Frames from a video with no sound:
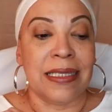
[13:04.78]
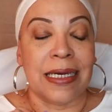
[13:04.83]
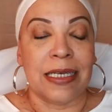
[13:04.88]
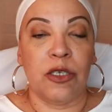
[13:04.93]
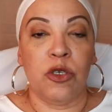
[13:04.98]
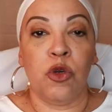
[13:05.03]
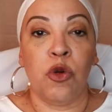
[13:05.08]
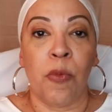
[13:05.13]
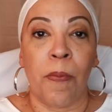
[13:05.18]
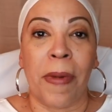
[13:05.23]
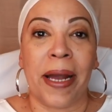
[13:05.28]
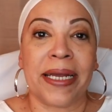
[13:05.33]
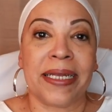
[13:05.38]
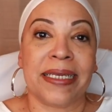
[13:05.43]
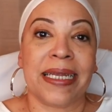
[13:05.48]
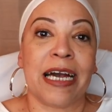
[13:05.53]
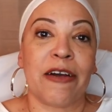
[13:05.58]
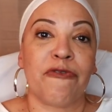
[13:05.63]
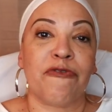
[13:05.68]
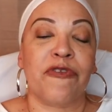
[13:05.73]
that you might
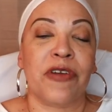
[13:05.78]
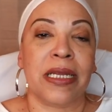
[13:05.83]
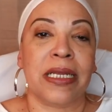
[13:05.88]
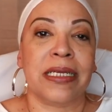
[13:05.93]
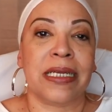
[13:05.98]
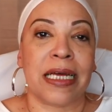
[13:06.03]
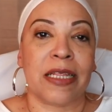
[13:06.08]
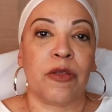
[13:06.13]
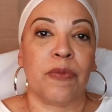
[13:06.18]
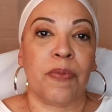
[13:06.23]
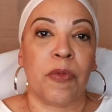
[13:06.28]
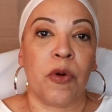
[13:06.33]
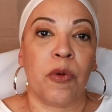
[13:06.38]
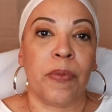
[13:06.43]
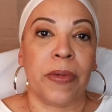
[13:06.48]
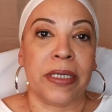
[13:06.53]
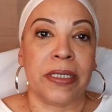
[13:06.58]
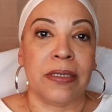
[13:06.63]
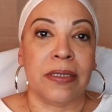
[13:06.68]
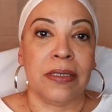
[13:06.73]
not feel it at the
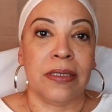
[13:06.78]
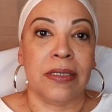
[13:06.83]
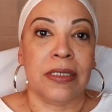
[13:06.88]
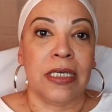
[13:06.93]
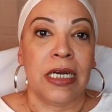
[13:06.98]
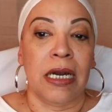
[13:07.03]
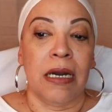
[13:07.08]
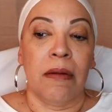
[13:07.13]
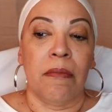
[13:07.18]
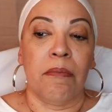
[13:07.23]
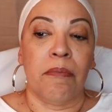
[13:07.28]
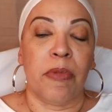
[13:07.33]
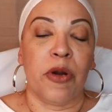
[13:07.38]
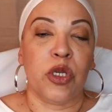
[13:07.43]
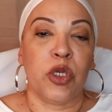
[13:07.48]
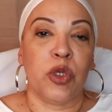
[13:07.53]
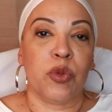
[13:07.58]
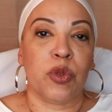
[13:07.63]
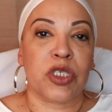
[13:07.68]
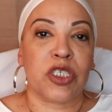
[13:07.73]
moment,
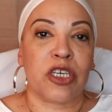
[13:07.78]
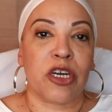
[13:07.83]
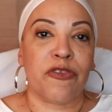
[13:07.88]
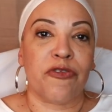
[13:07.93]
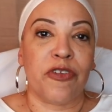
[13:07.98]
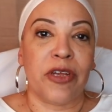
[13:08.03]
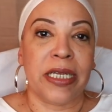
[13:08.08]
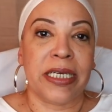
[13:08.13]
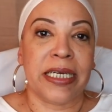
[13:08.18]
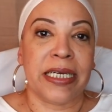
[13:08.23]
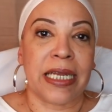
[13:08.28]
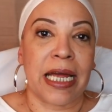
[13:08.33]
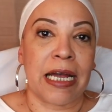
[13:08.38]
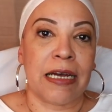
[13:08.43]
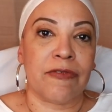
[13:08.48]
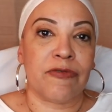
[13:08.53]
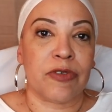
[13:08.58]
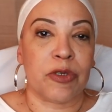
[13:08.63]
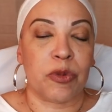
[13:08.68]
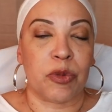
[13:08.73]
but you will start feeling it
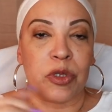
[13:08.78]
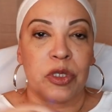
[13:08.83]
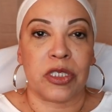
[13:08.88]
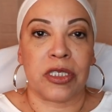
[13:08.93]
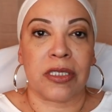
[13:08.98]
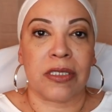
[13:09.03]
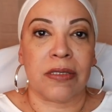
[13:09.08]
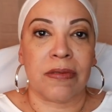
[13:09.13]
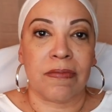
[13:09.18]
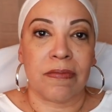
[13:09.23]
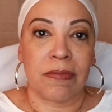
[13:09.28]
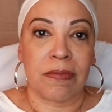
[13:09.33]
afterwards.